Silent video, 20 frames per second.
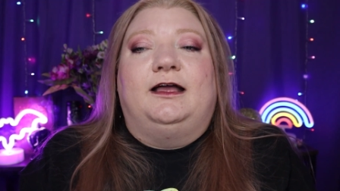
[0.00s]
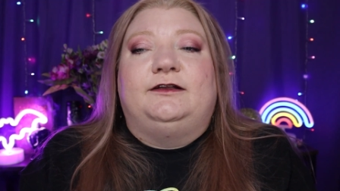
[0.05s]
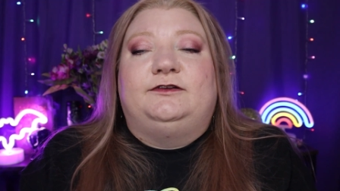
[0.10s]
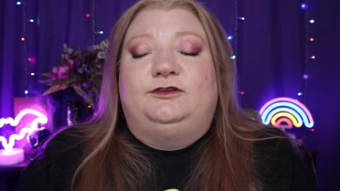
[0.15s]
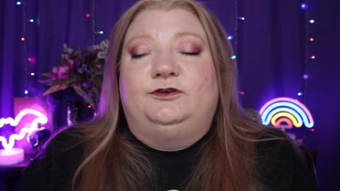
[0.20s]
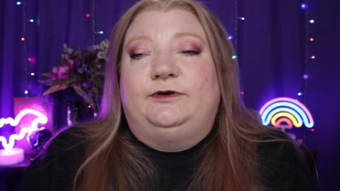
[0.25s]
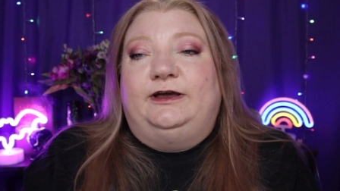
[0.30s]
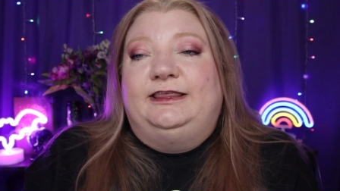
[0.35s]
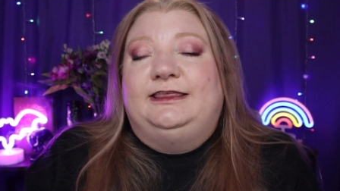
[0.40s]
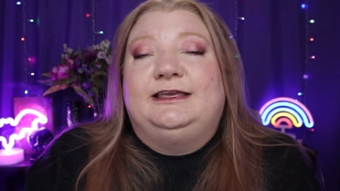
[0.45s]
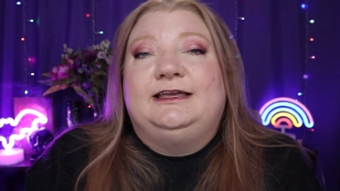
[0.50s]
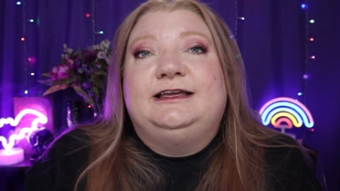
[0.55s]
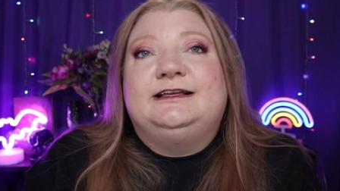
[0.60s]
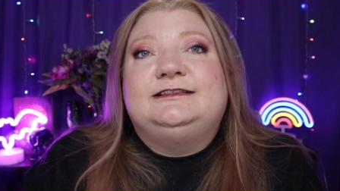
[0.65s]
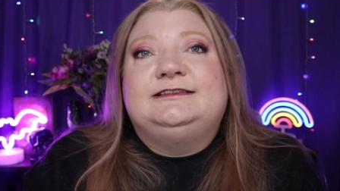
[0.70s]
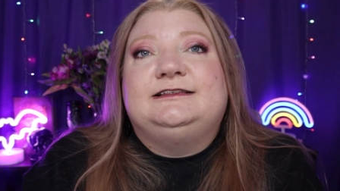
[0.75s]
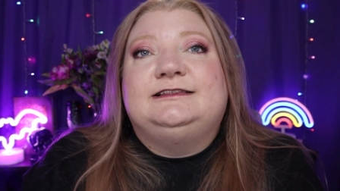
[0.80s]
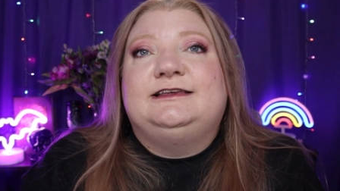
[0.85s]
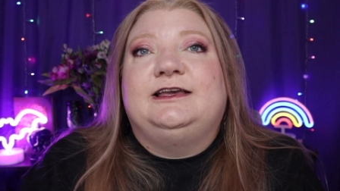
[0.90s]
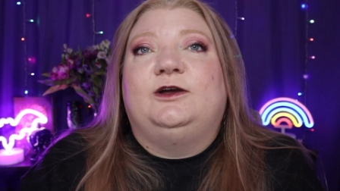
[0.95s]
do I think
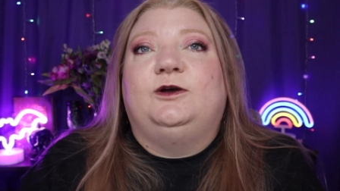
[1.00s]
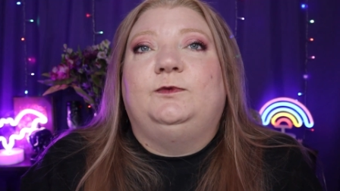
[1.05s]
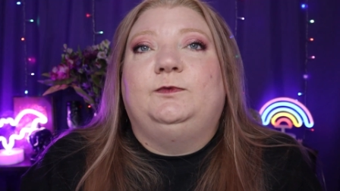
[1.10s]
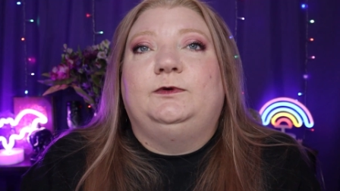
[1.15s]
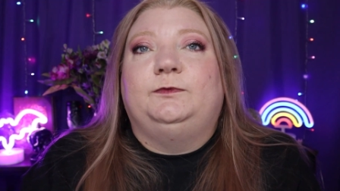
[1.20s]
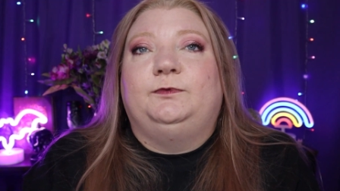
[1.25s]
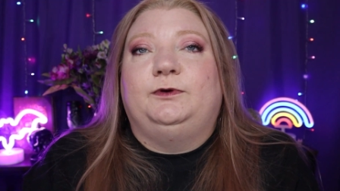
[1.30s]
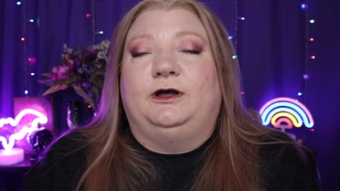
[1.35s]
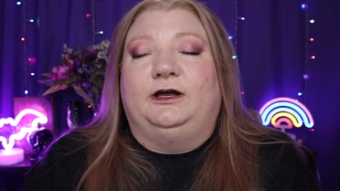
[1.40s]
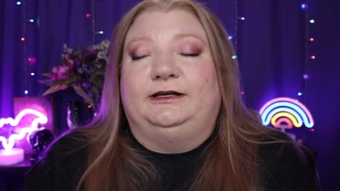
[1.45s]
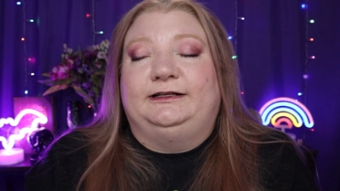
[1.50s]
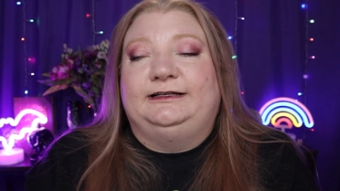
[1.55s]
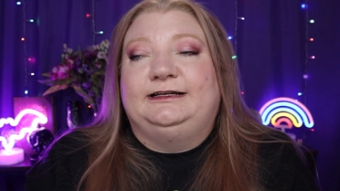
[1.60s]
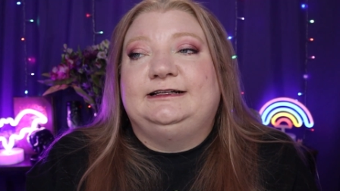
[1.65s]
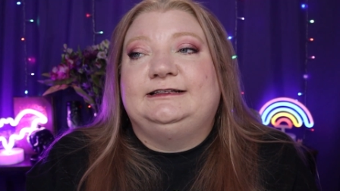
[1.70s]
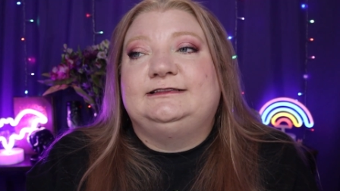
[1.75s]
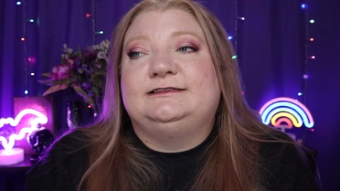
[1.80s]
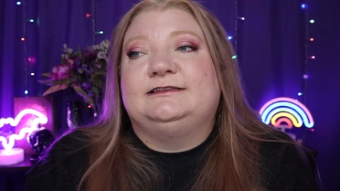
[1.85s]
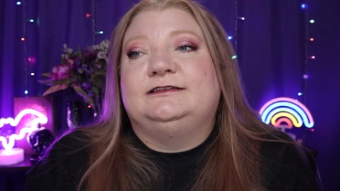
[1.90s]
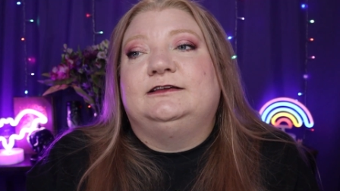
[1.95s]
it's a terrible
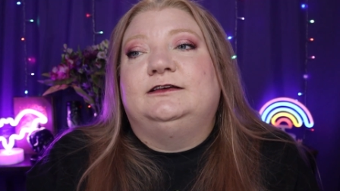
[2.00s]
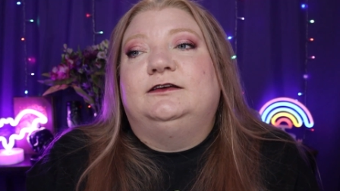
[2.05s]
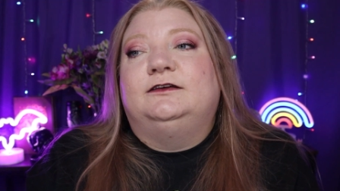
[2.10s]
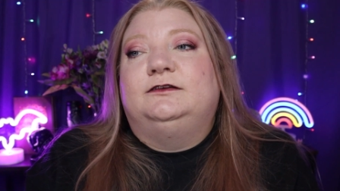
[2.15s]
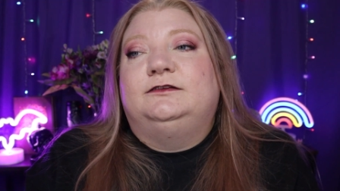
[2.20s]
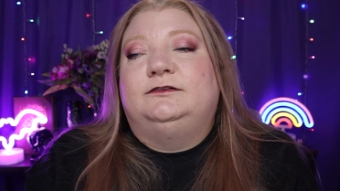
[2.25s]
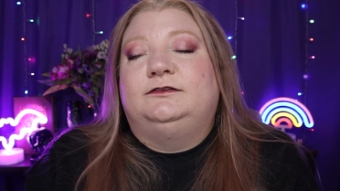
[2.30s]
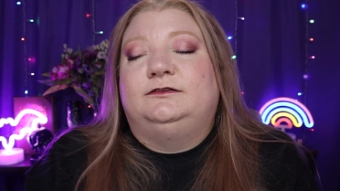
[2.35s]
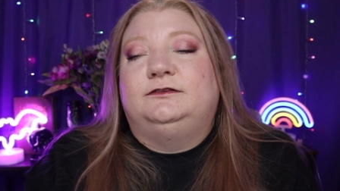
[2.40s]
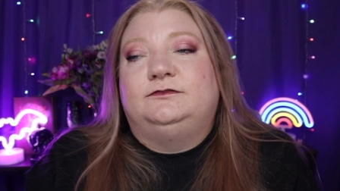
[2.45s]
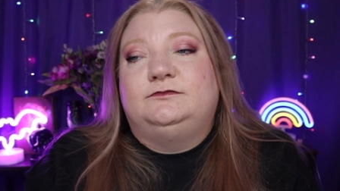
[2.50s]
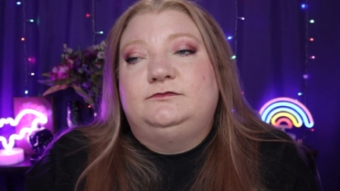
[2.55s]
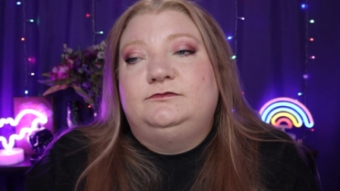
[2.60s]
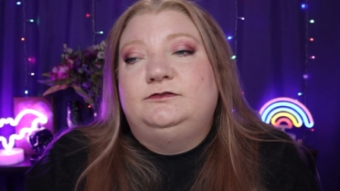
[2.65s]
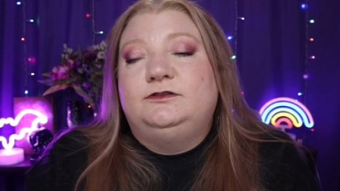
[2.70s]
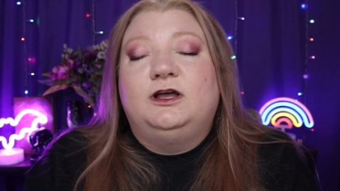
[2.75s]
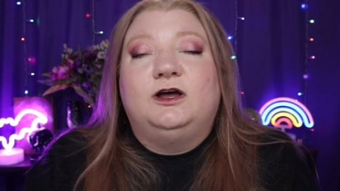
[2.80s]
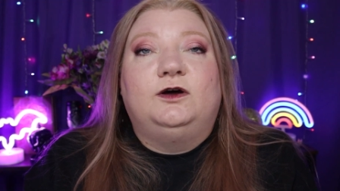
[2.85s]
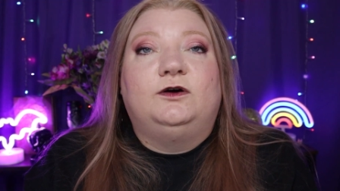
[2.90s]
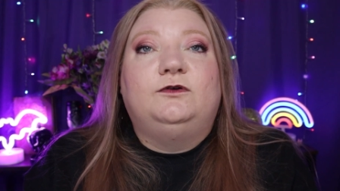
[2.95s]
product?
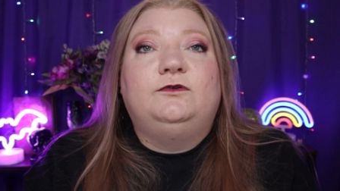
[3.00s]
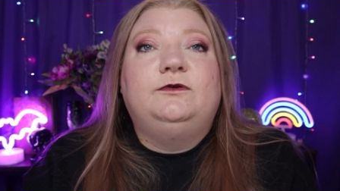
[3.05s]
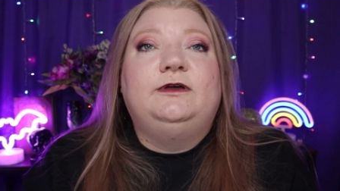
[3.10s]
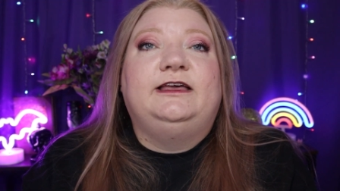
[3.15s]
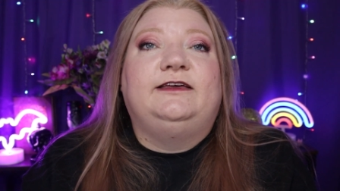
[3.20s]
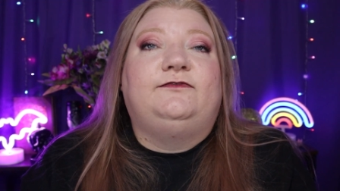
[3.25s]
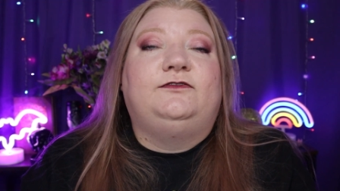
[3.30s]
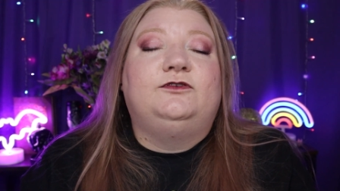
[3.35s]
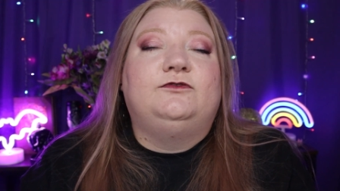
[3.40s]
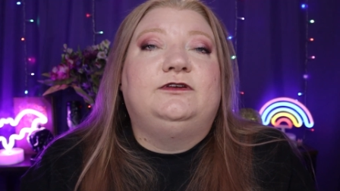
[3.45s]
No. If